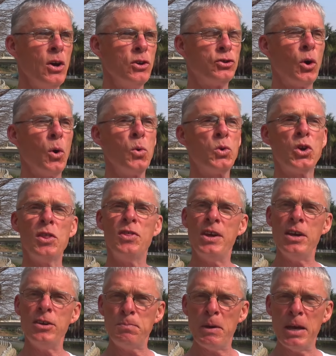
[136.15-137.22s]
So to
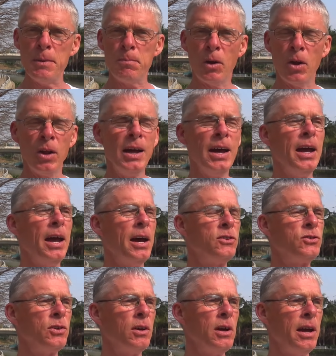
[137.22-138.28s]
these people,
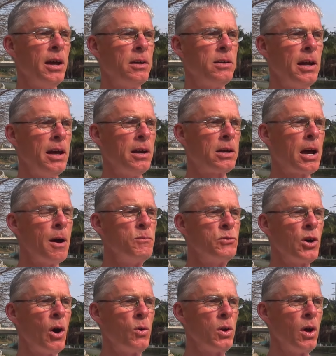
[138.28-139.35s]
it
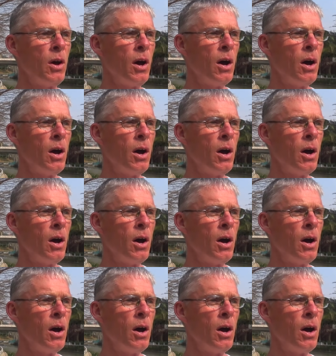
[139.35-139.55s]
comes out,